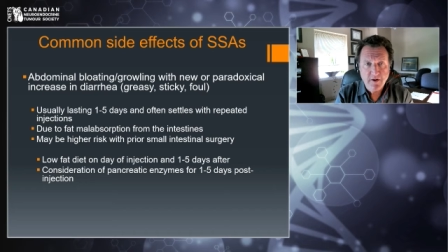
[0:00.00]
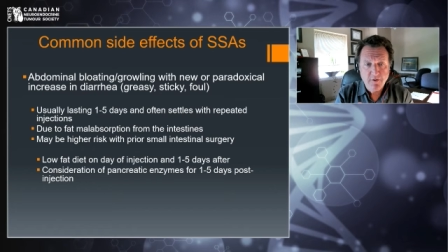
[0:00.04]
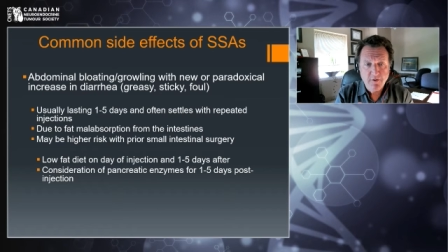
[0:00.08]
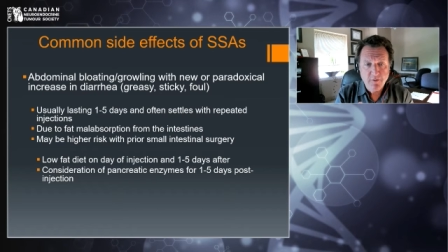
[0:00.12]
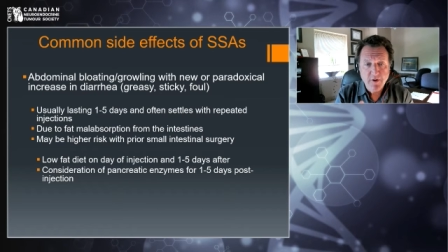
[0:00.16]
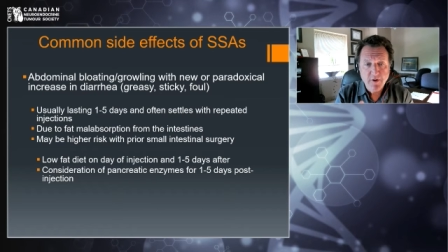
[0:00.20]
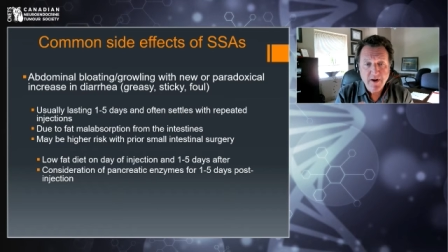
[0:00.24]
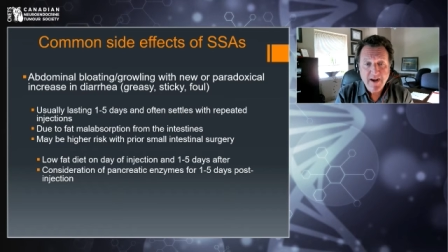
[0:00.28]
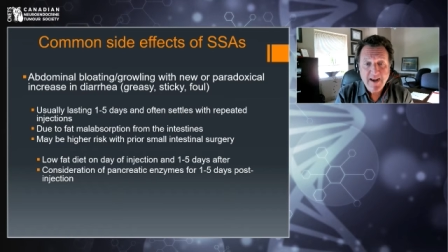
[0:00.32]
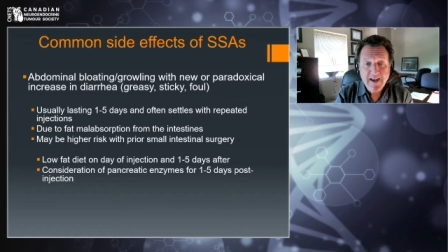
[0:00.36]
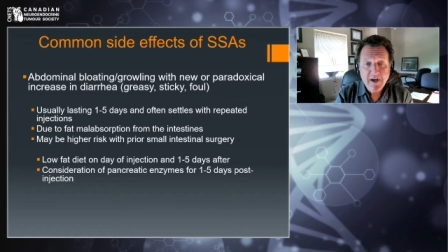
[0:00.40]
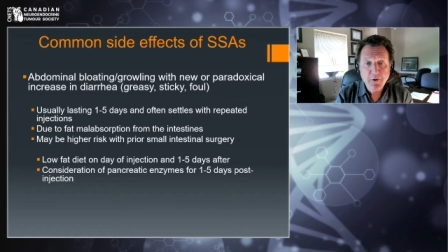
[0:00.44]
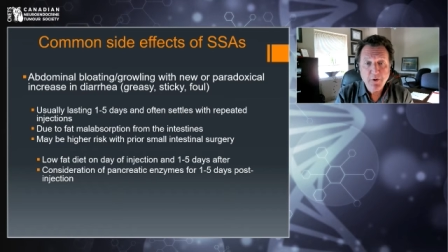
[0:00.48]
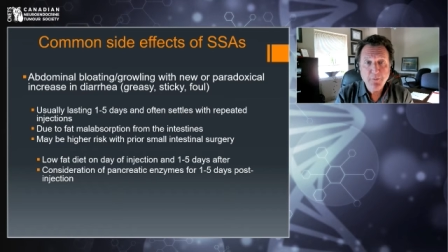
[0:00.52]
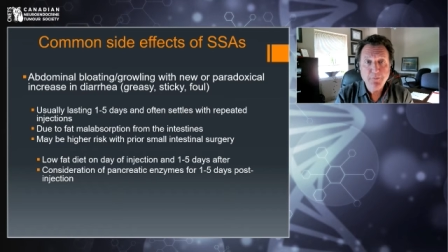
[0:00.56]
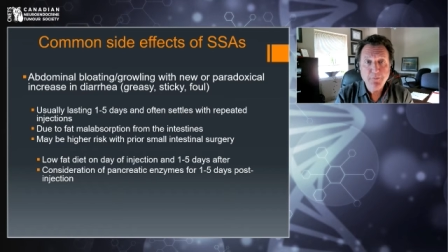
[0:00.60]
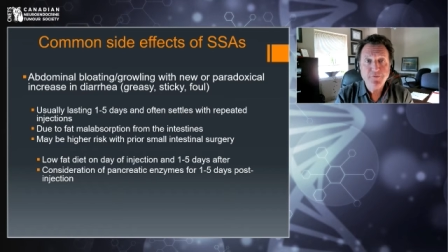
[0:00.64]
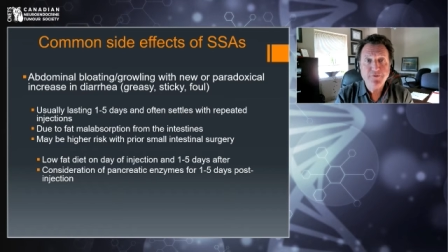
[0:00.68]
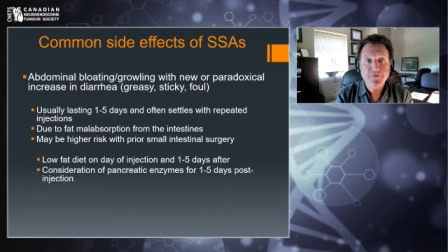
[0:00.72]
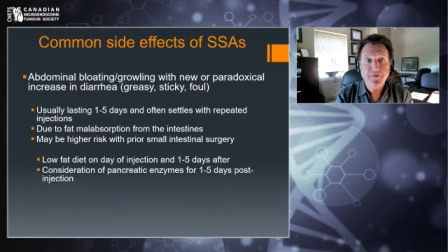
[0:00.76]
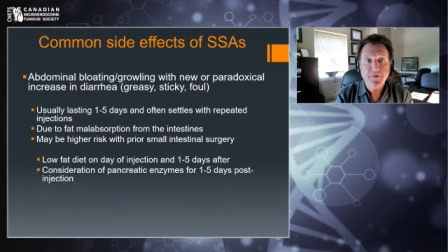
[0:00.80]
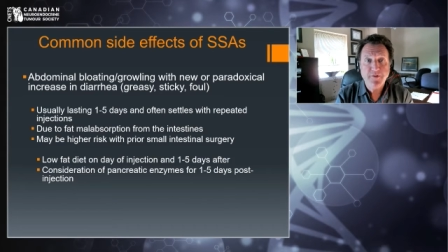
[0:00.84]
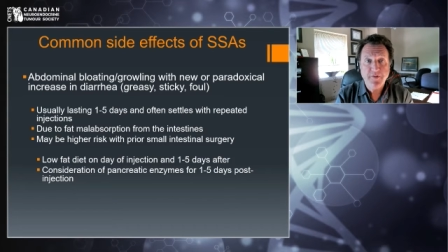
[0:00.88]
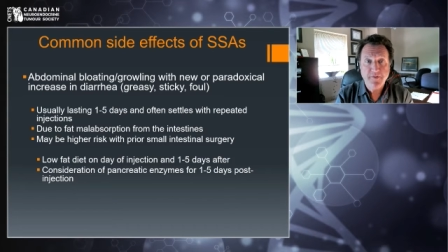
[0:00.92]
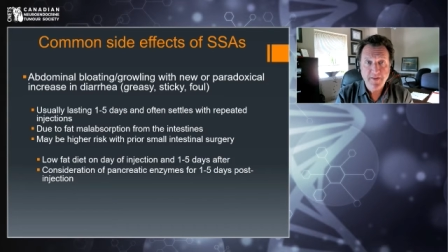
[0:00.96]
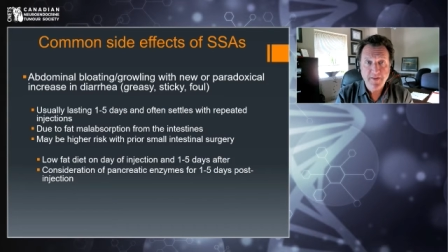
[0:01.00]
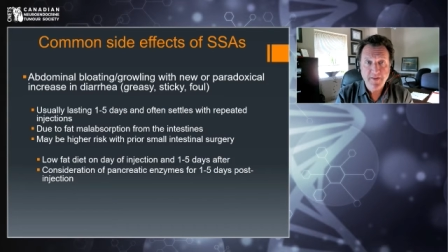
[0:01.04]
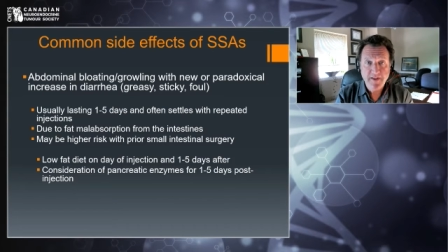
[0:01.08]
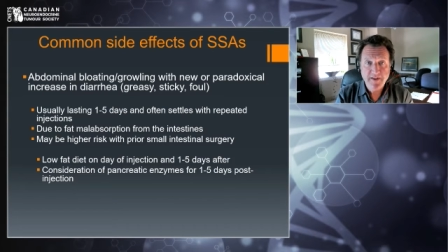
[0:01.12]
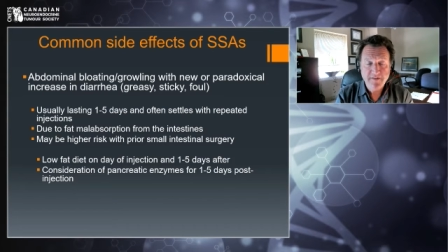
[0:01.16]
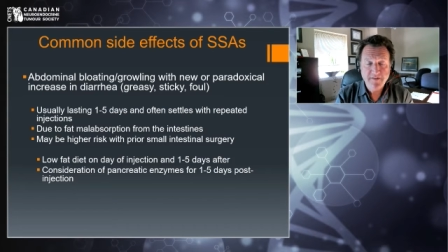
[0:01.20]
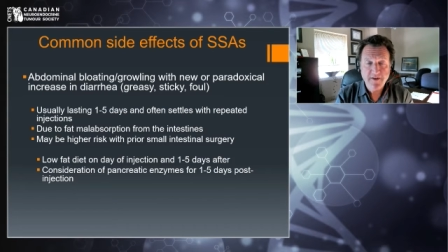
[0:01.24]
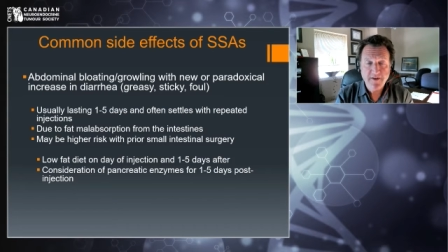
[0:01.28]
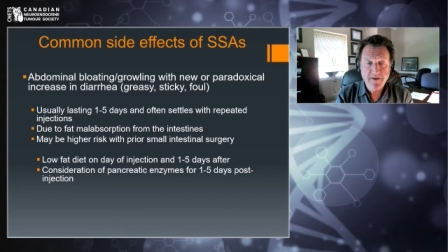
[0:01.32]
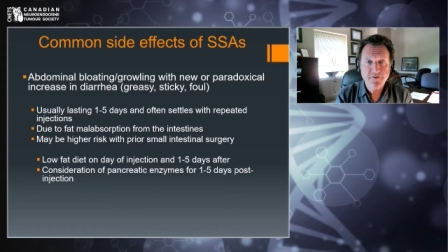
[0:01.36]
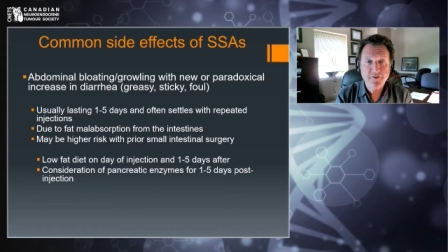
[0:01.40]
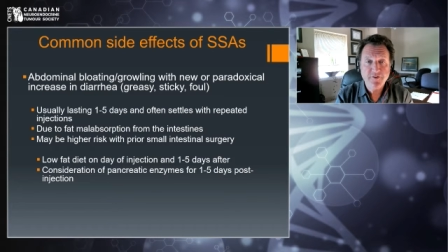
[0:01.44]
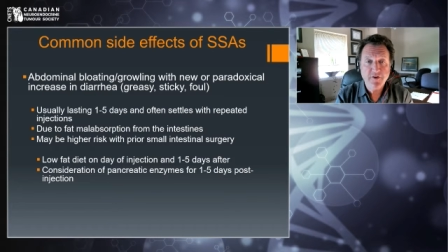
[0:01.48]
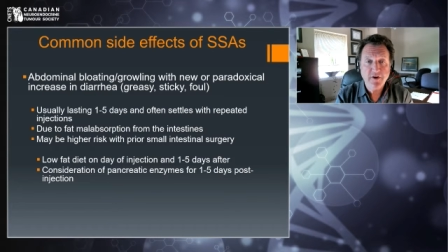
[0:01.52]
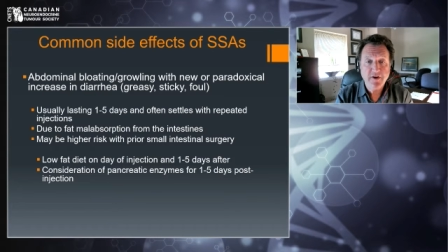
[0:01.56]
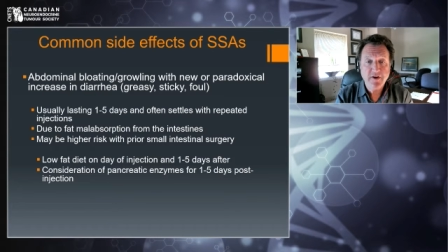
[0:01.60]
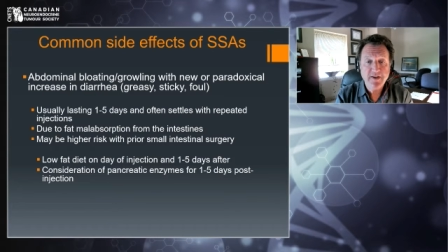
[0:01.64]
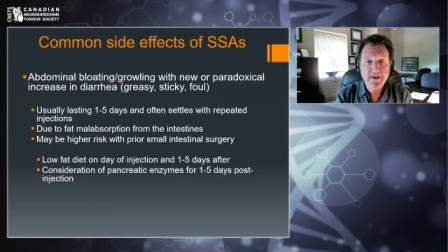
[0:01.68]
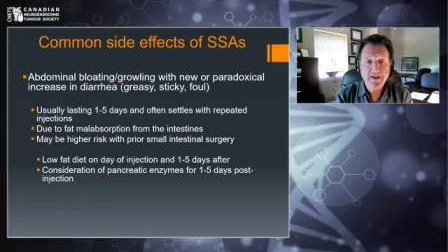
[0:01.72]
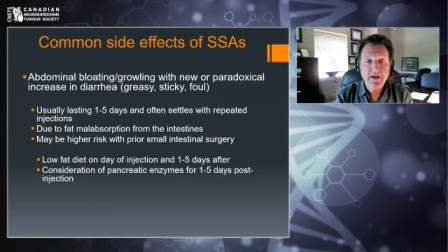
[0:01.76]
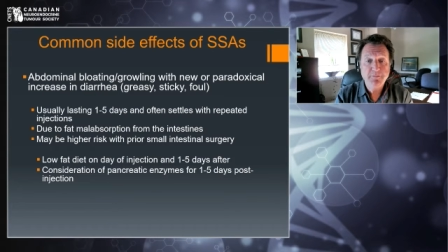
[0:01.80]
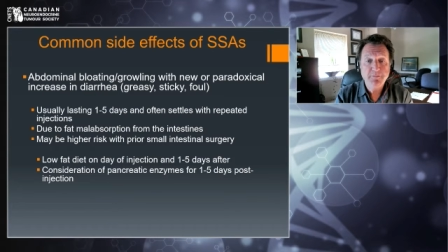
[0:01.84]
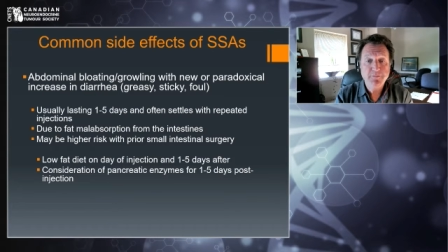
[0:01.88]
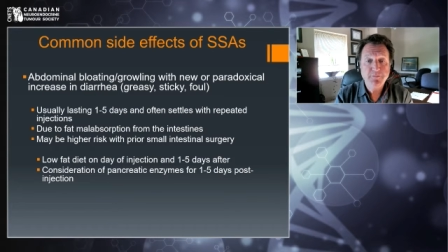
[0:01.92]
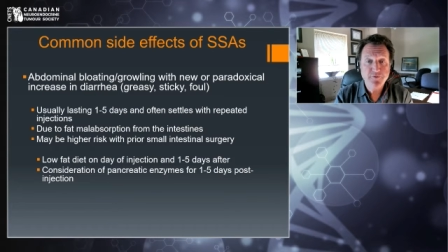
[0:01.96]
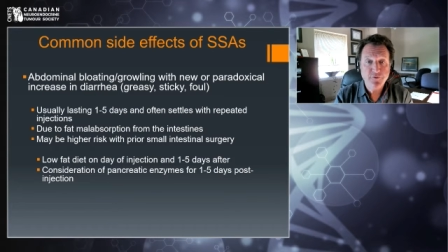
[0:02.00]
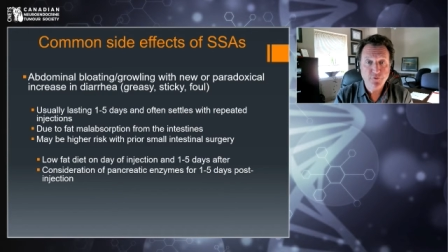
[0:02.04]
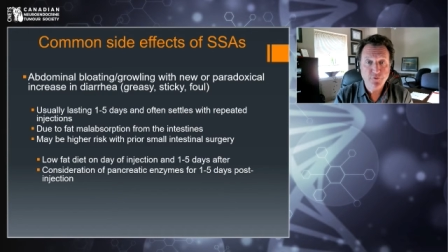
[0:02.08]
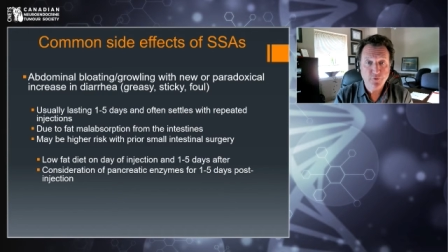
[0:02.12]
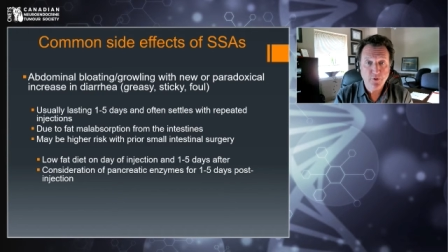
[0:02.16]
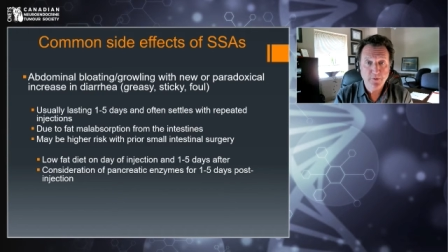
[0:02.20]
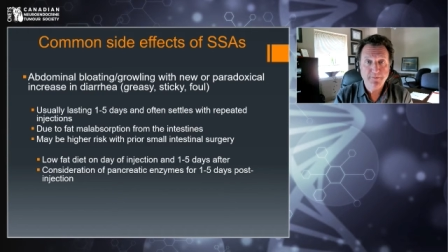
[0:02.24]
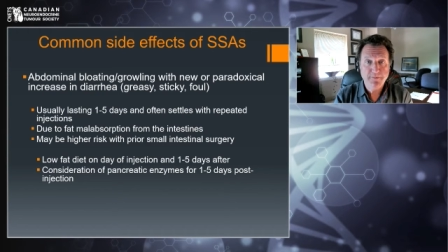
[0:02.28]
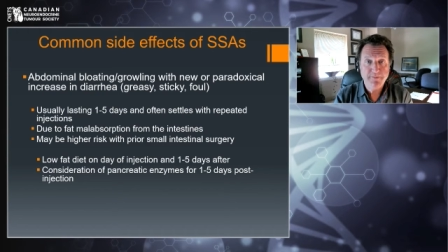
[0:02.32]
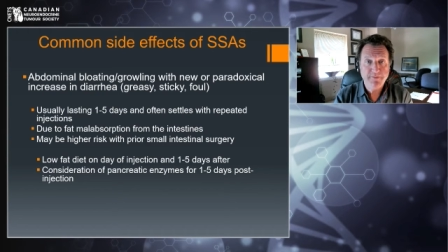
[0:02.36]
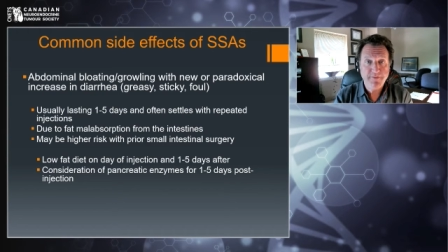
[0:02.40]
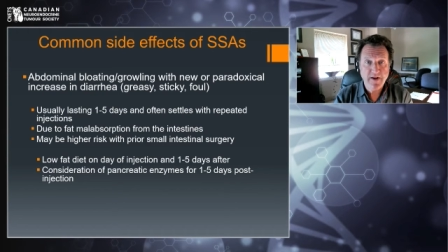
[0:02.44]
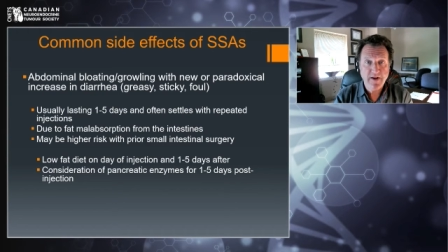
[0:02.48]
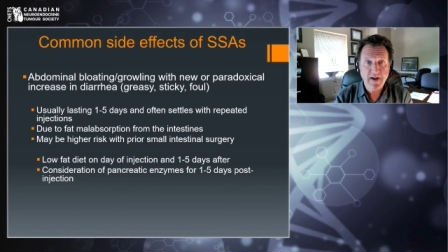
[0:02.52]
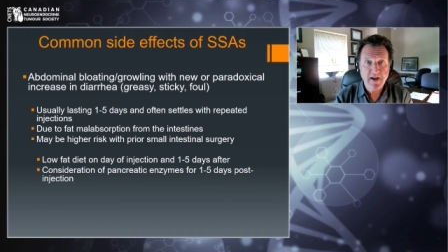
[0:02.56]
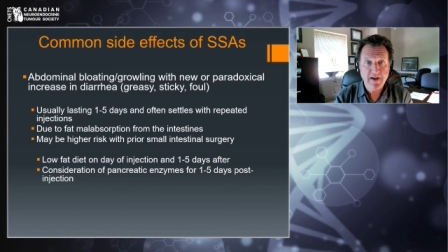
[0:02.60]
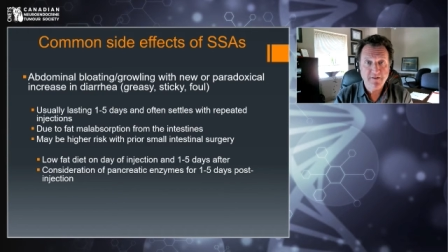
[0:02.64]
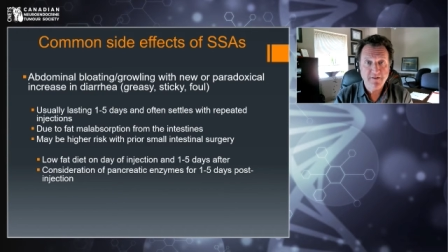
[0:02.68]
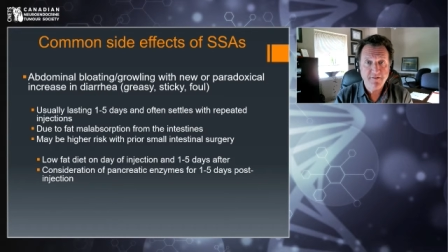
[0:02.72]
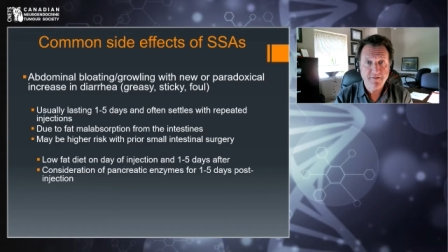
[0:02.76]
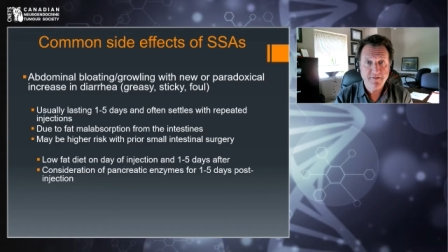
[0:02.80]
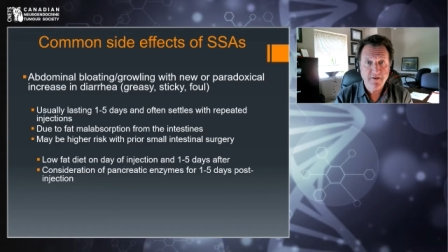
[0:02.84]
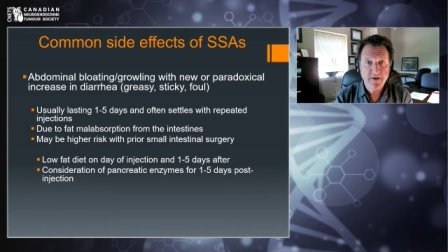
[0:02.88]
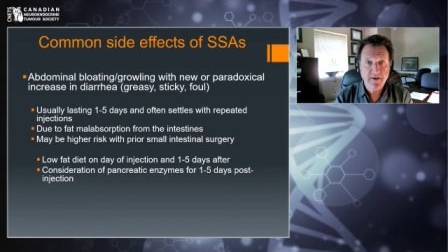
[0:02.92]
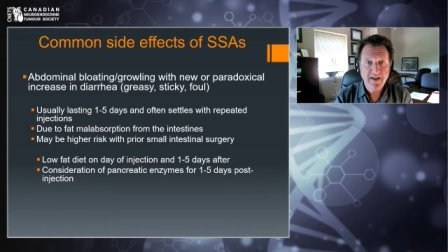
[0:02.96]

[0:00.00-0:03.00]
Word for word: or helps the intestine absorb fat